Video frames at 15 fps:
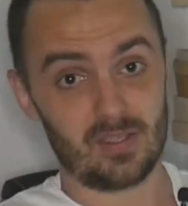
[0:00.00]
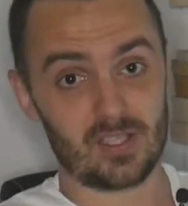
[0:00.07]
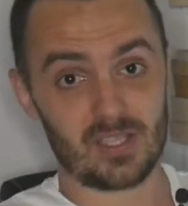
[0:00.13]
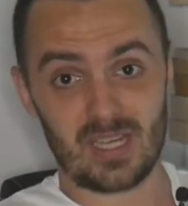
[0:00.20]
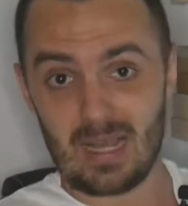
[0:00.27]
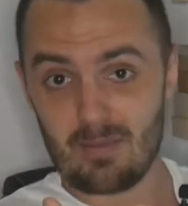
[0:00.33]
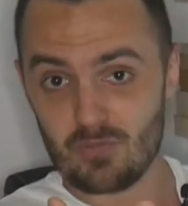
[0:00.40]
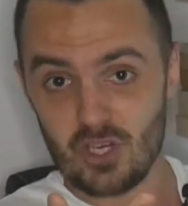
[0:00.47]

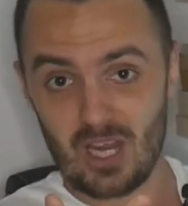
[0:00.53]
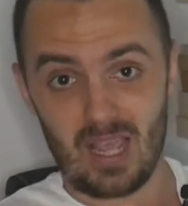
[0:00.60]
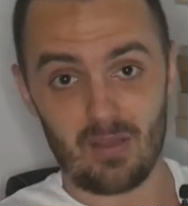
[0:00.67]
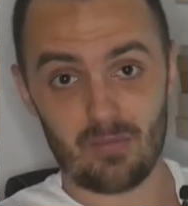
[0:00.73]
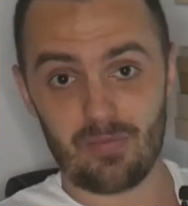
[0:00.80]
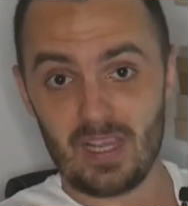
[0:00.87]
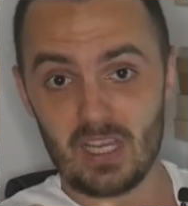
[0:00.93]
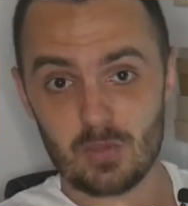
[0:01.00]
Snapchat,
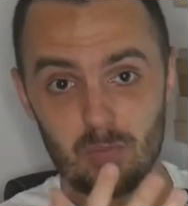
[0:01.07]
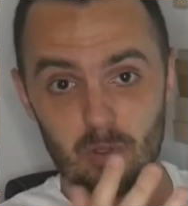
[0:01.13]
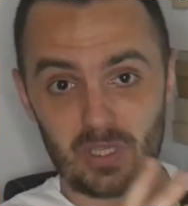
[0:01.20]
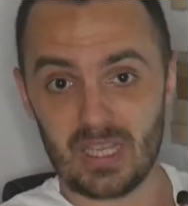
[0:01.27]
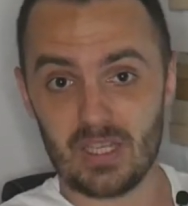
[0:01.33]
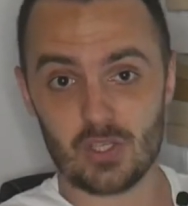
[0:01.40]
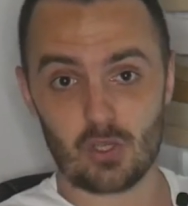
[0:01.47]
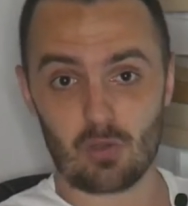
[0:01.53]
Facebook,
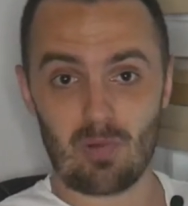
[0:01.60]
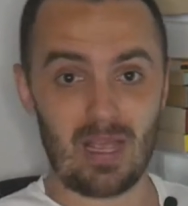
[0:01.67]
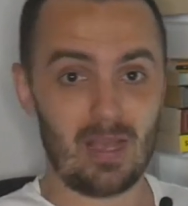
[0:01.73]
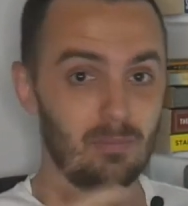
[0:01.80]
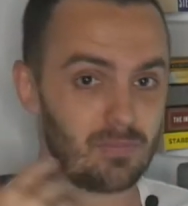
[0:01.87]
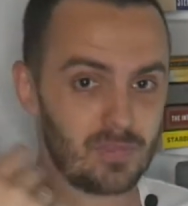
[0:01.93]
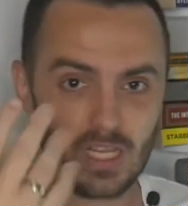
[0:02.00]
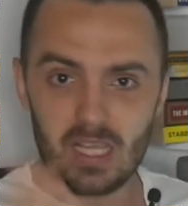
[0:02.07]

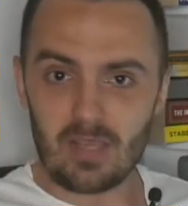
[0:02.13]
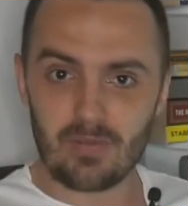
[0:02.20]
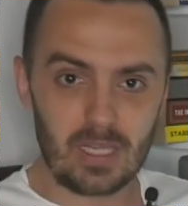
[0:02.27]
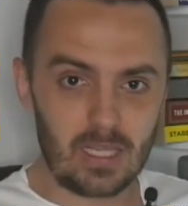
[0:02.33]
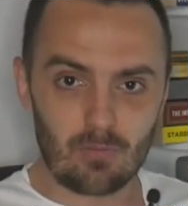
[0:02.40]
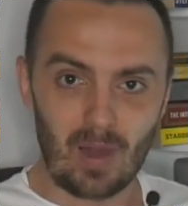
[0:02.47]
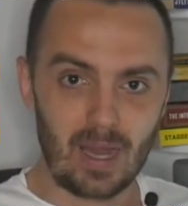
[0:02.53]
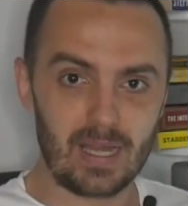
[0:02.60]
Instagram,
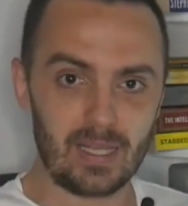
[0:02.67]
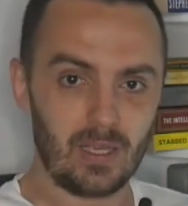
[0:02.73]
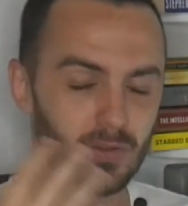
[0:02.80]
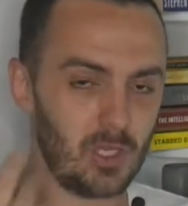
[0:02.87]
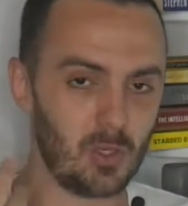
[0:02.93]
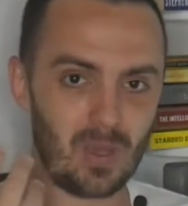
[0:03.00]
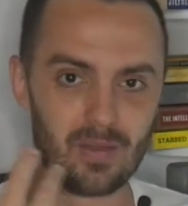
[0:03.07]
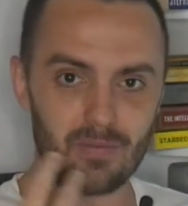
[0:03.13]
TV, radio.
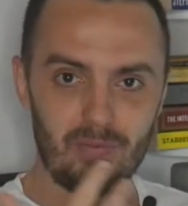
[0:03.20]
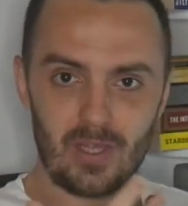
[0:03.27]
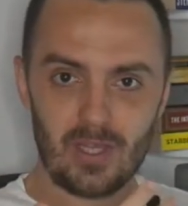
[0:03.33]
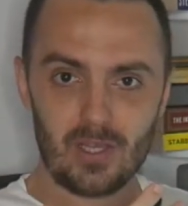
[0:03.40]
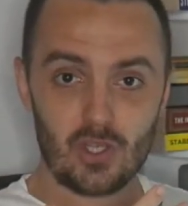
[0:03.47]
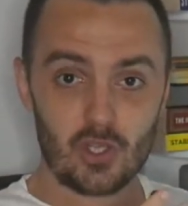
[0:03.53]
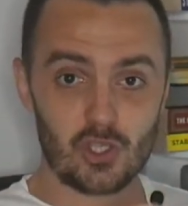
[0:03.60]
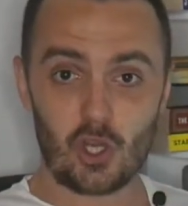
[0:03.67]
You have
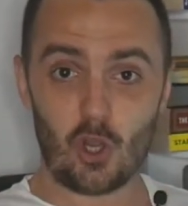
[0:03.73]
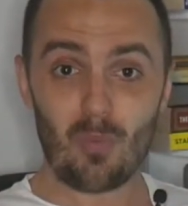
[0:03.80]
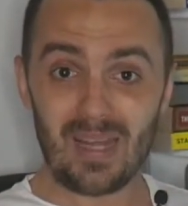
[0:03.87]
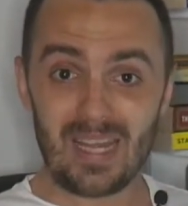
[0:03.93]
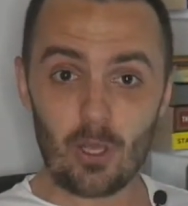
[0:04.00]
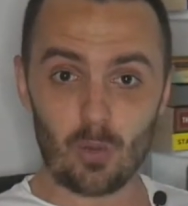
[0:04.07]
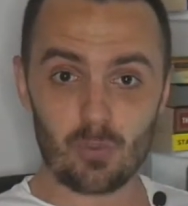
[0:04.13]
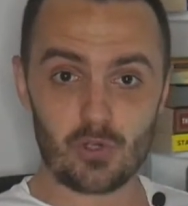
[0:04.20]
so
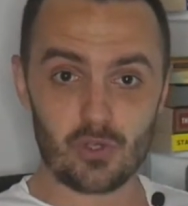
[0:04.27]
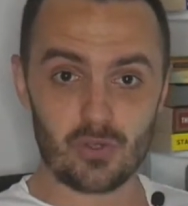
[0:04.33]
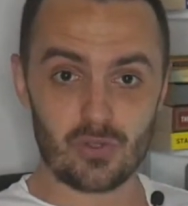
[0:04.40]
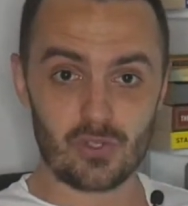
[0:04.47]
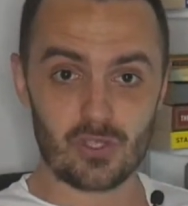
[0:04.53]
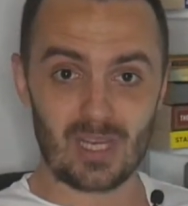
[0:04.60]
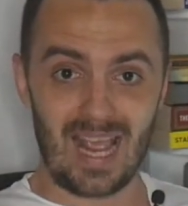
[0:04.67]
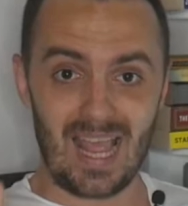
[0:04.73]
many
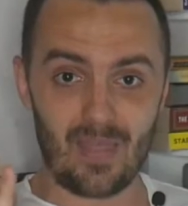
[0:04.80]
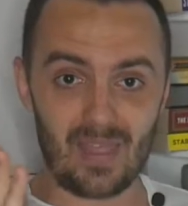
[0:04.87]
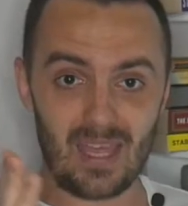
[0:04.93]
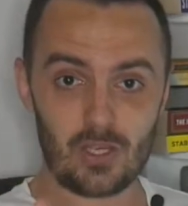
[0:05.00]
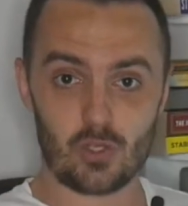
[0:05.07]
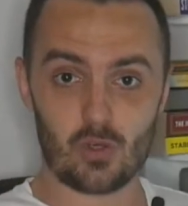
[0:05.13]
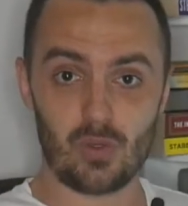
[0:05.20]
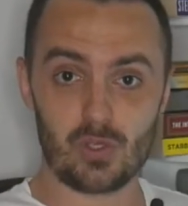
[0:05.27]
options, and
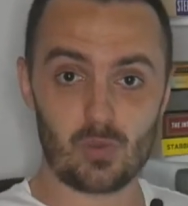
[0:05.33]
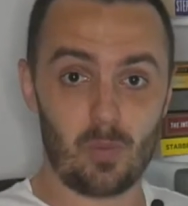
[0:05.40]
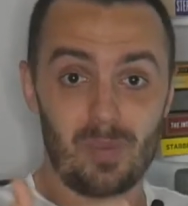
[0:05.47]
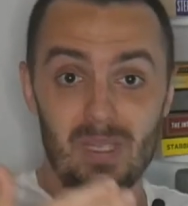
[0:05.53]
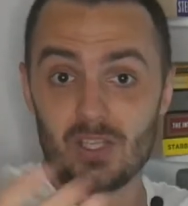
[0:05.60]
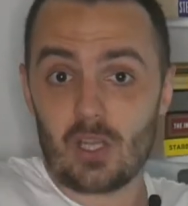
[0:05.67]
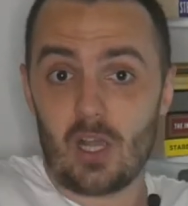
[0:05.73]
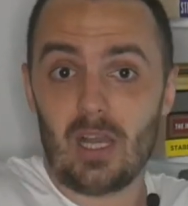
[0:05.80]
that choice would
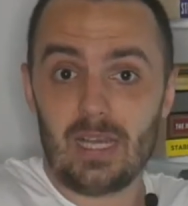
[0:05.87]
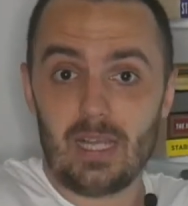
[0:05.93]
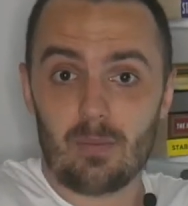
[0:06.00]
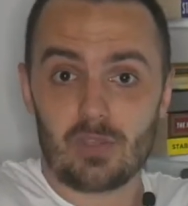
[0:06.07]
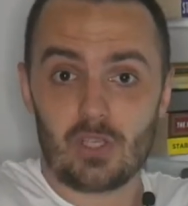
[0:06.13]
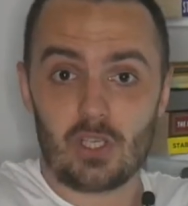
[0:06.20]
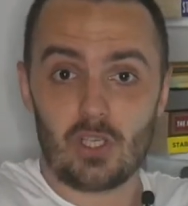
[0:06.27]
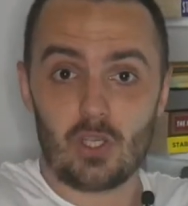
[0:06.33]
be entirely
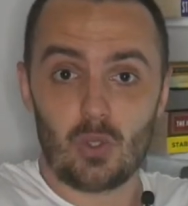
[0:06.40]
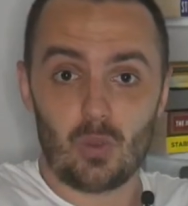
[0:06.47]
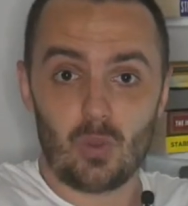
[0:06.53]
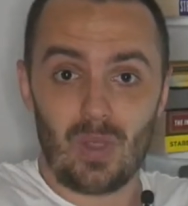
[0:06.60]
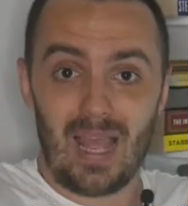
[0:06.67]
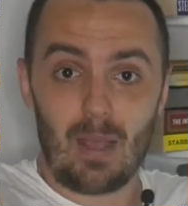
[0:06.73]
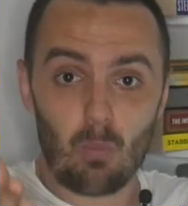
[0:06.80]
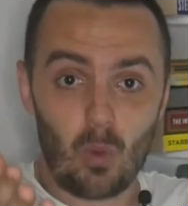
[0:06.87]
up to you
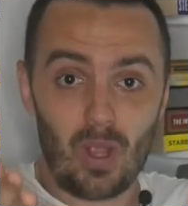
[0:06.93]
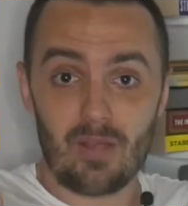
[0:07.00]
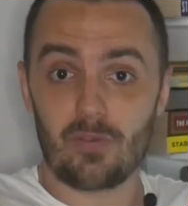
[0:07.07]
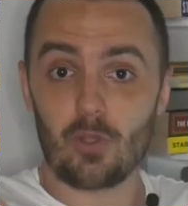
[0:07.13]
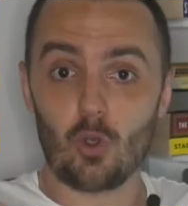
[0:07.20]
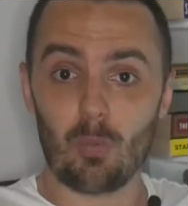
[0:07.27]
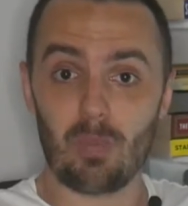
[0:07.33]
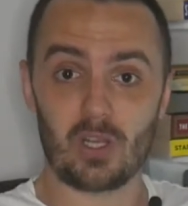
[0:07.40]
and whatever
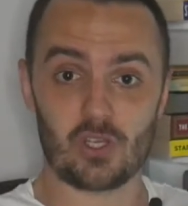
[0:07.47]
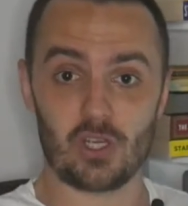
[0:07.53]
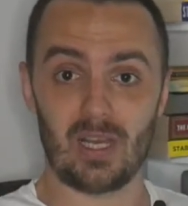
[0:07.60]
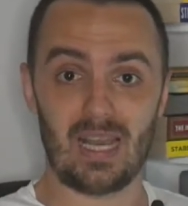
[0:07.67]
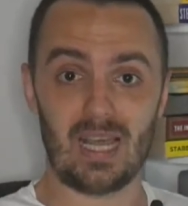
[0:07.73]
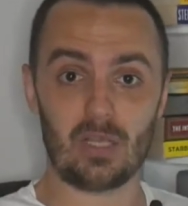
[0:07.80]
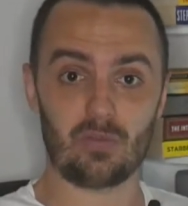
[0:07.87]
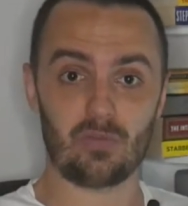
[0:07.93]
your budget
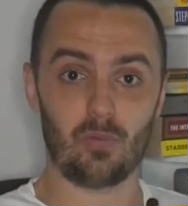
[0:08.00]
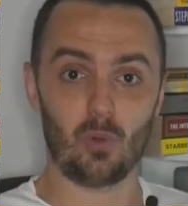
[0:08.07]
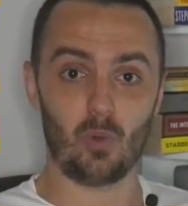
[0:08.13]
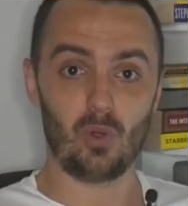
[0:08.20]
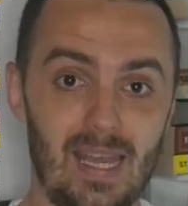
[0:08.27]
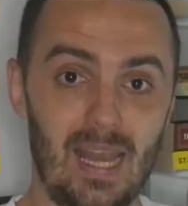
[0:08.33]
allows for.